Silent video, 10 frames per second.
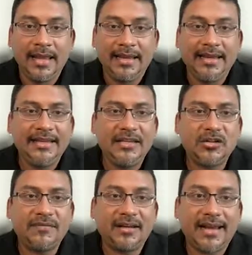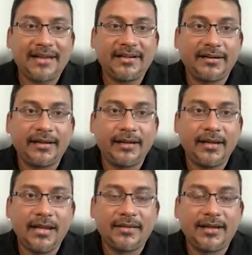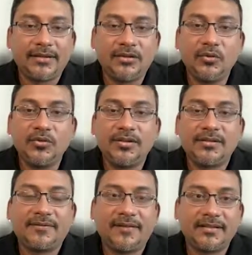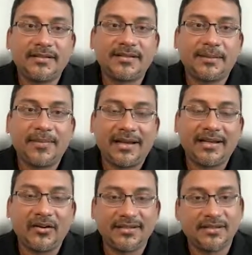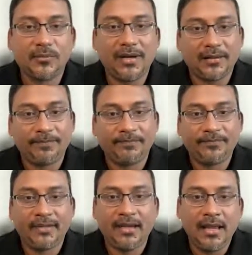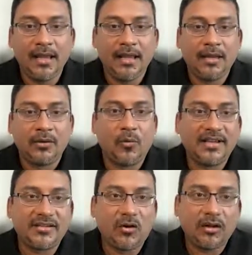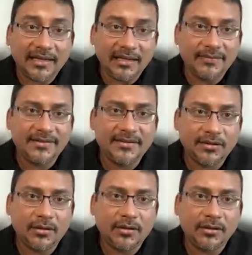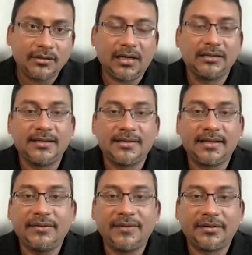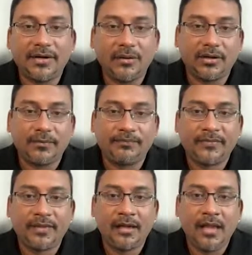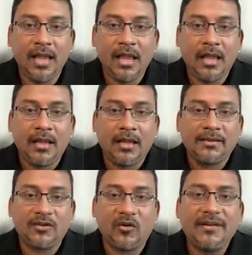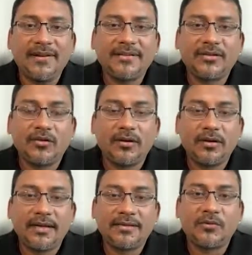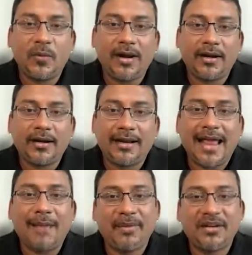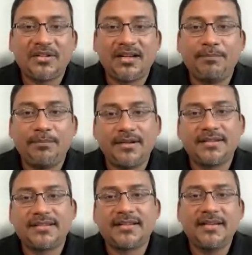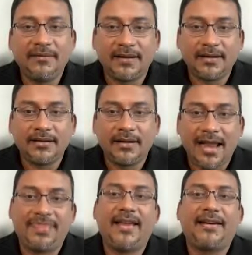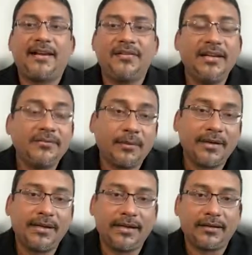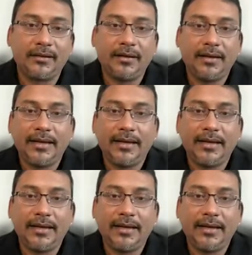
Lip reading: In each of the category, there are two further subcategories as well. One is called the event store, the other is the event router. So event store is where an application can persist an event and then can read from it later